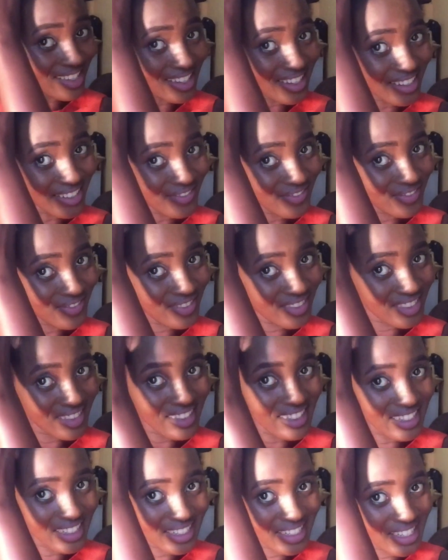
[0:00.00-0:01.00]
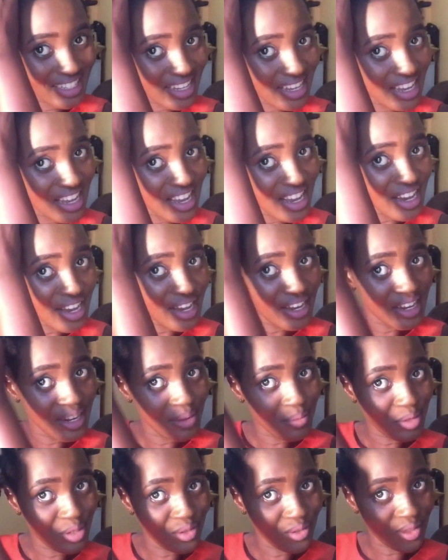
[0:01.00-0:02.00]
So
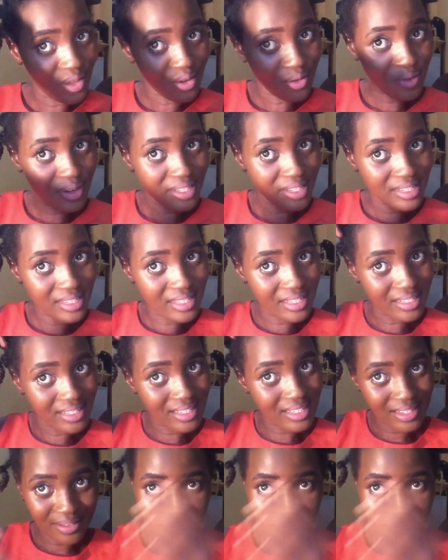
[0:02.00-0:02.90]
let me do the rest.